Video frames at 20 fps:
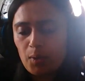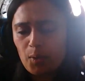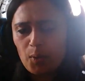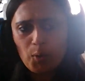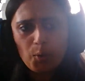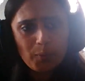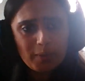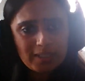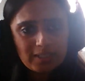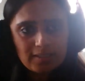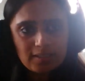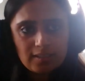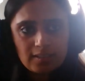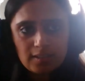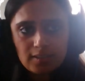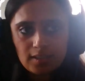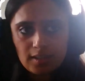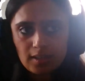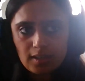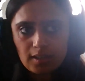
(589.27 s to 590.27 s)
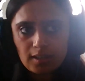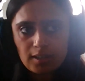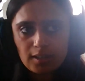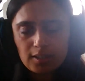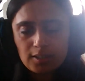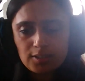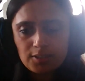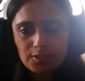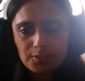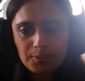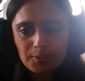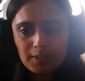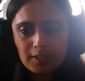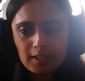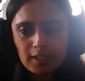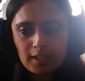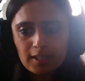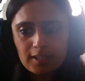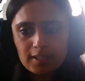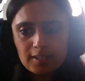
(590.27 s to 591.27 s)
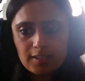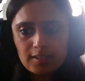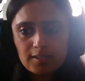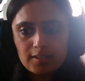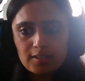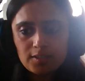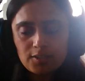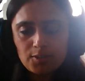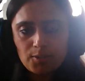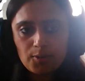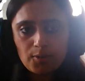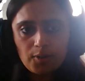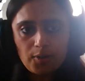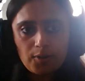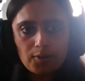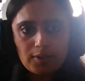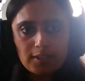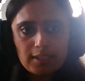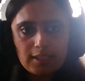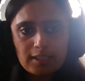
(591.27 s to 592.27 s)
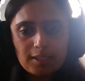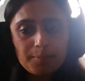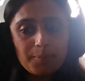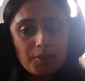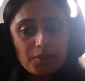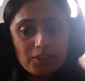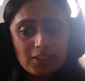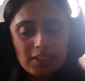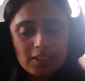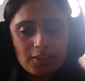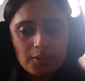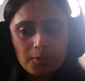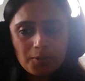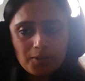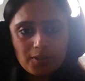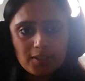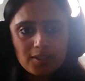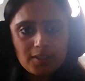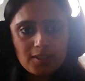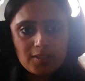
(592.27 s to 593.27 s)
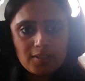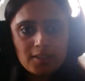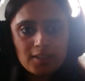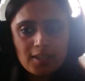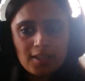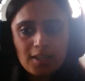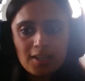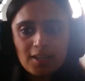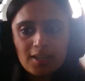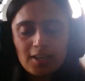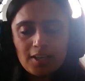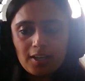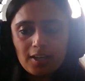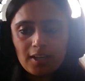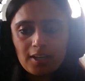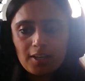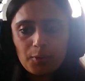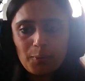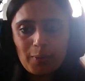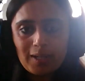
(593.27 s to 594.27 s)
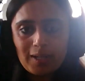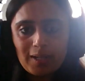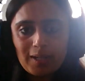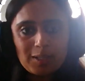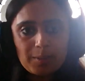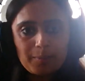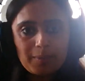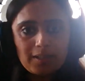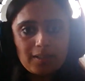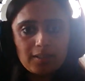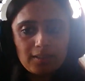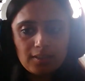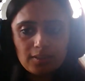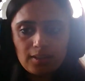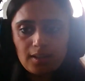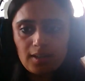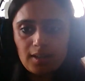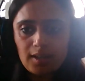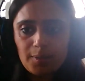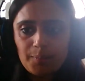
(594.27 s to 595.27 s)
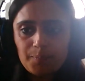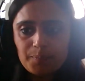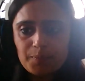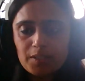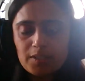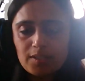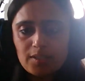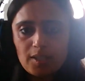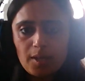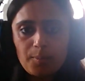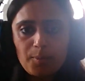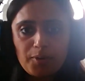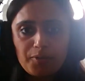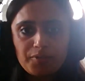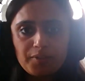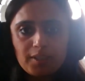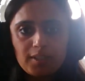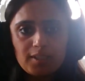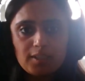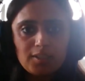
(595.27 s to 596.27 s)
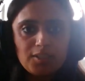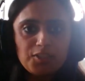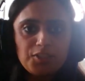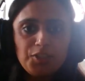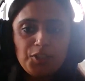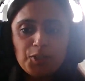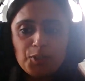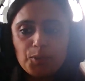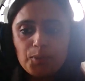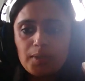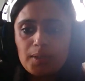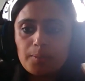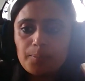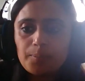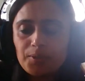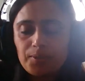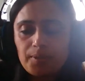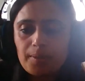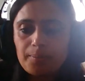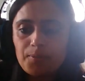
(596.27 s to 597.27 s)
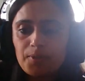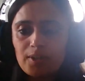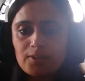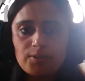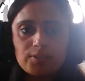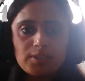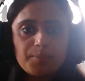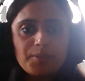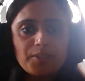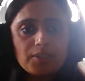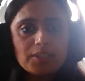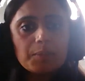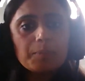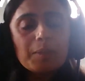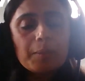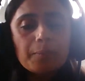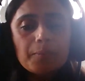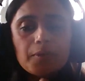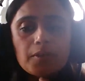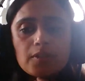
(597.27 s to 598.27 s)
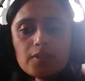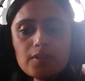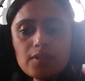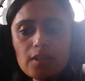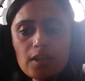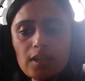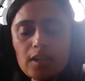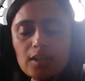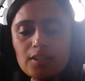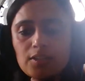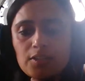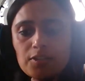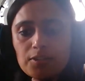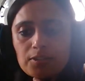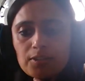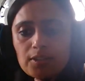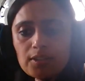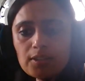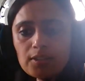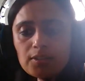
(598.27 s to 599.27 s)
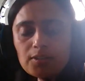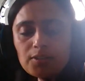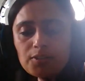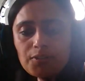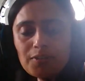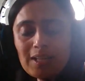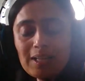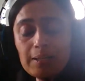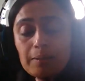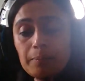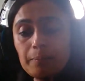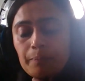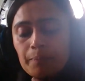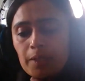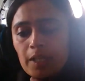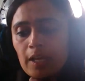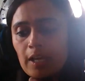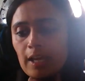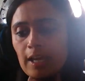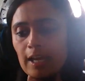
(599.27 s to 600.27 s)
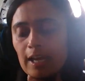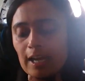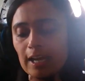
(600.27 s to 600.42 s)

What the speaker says: Owen doing his talk on the community coders. Welcoming some of the newer Umbraco community members into the realm.